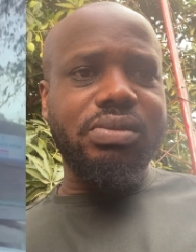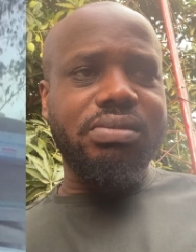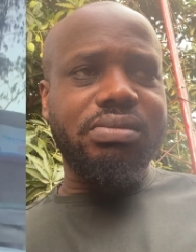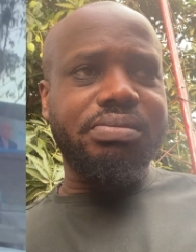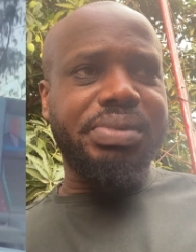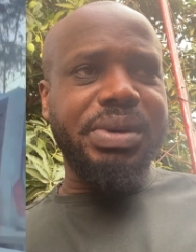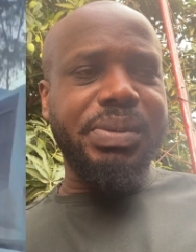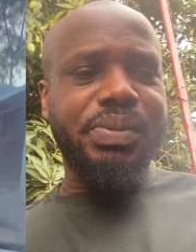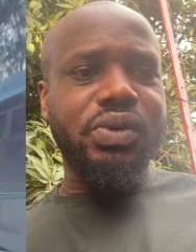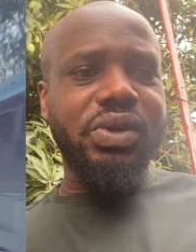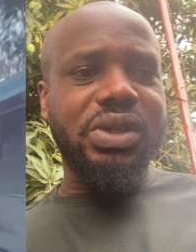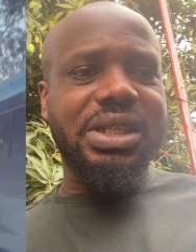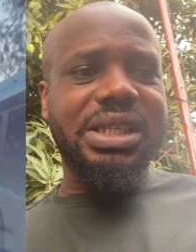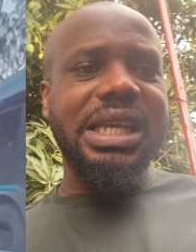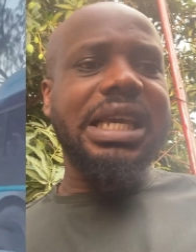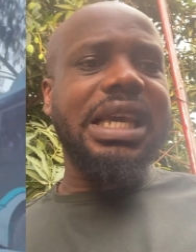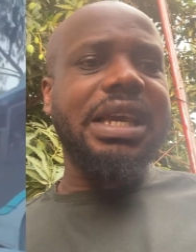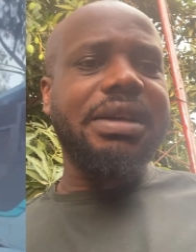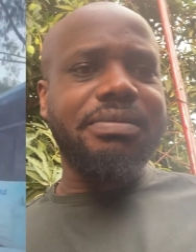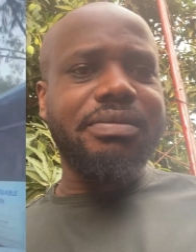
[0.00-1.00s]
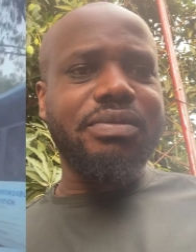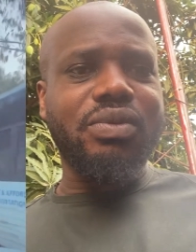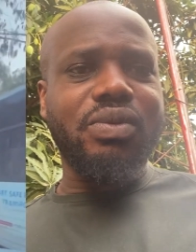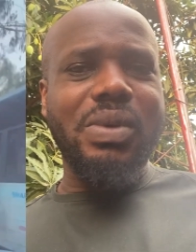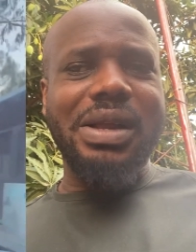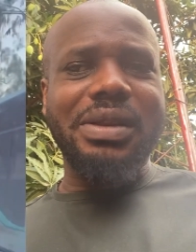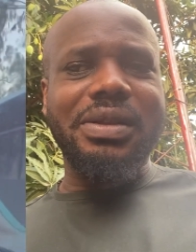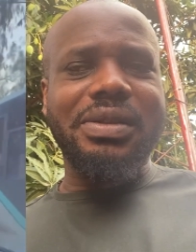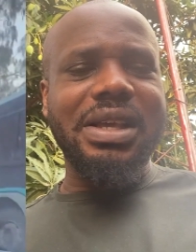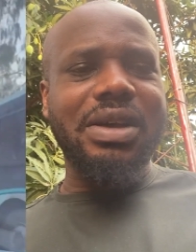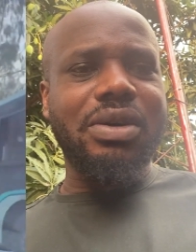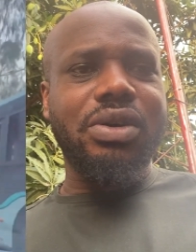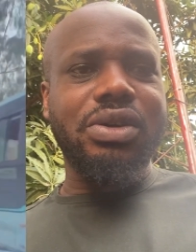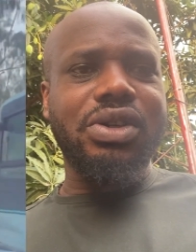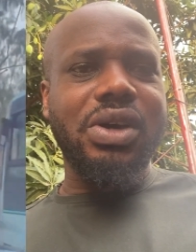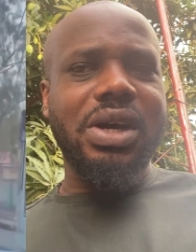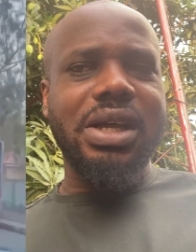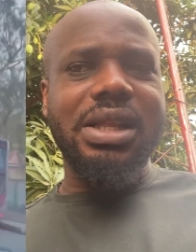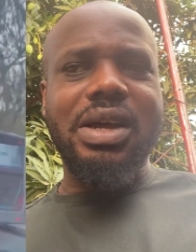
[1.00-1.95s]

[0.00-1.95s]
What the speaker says: people digging one thing or the other,